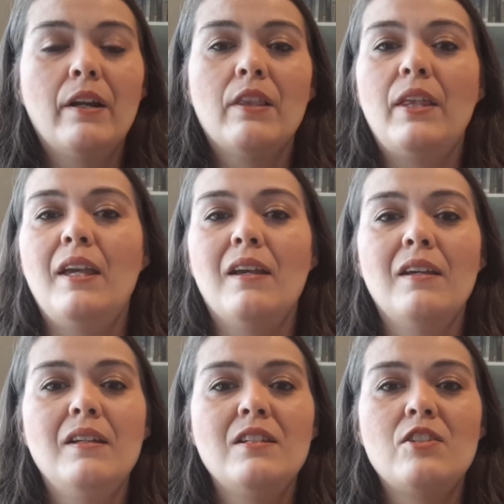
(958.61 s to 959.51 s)
your thing,
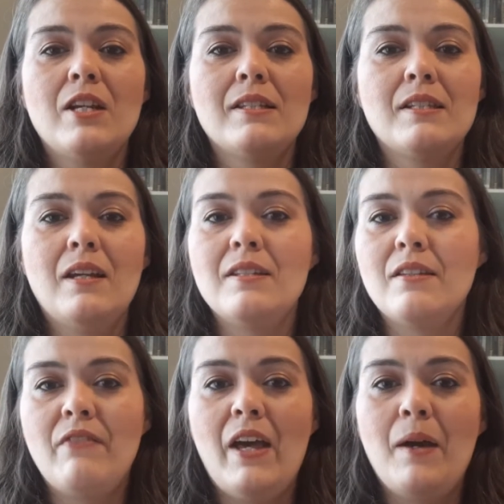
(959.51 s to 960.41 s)
she has tons
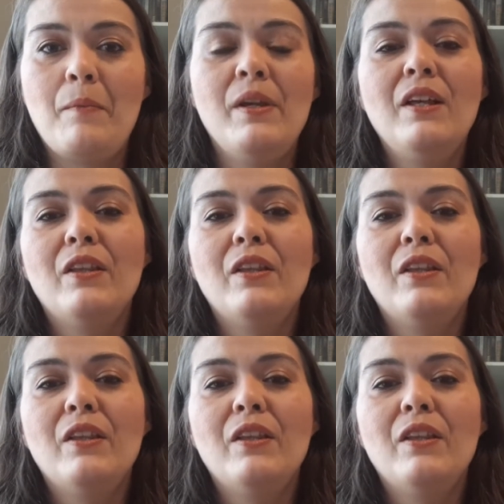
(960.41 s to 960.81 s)
of them.